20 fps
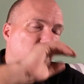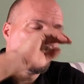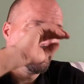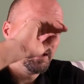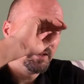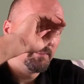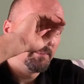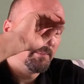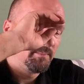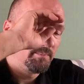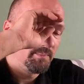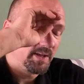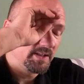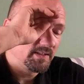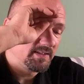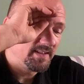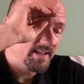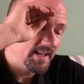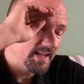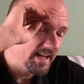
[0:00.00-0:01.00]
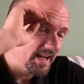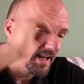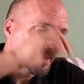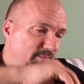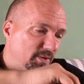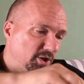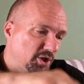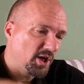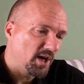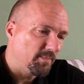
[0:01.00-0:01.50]
um, but they can
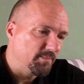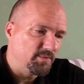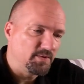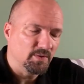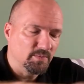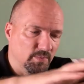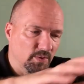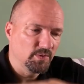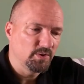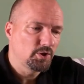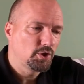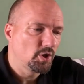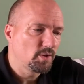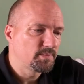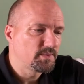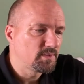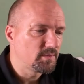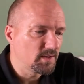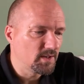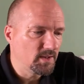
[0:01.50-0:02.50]
be sharp. So most shops